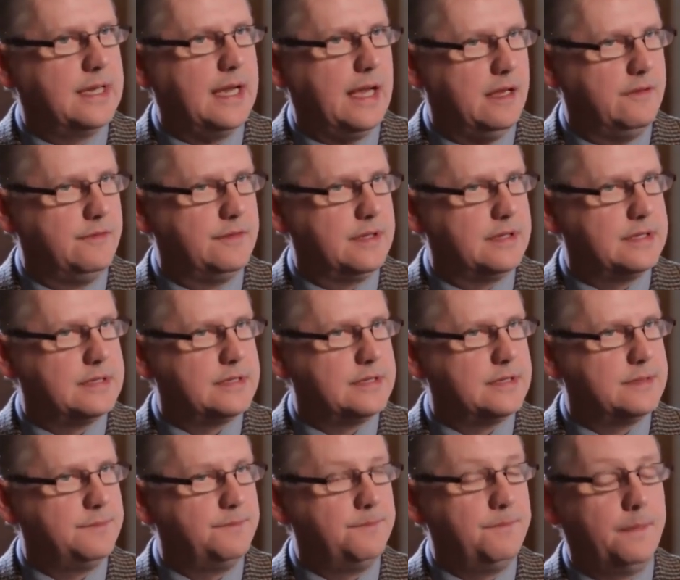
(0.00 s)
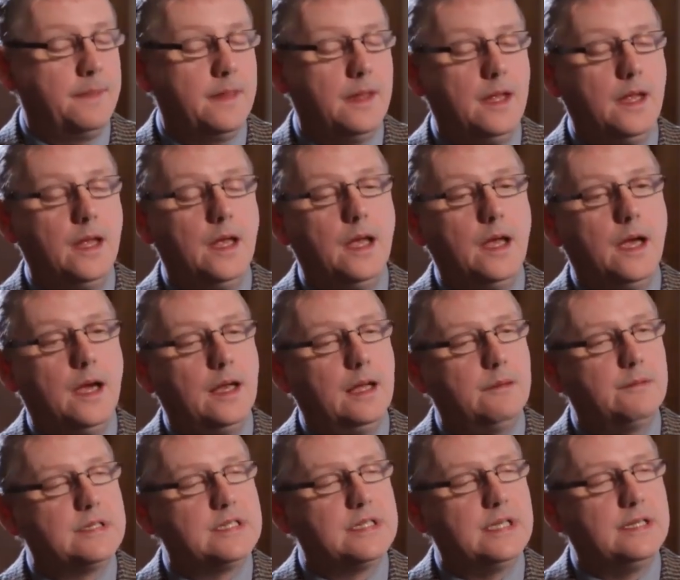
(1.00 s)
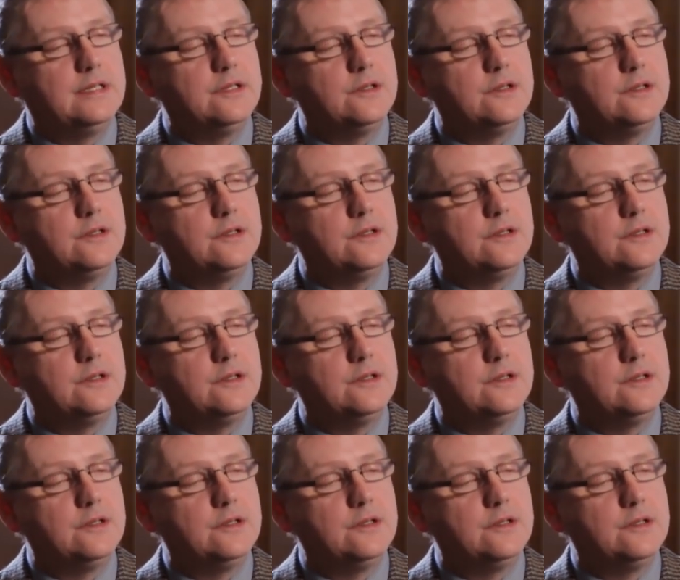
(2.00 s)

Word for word: Calvinists, and I would say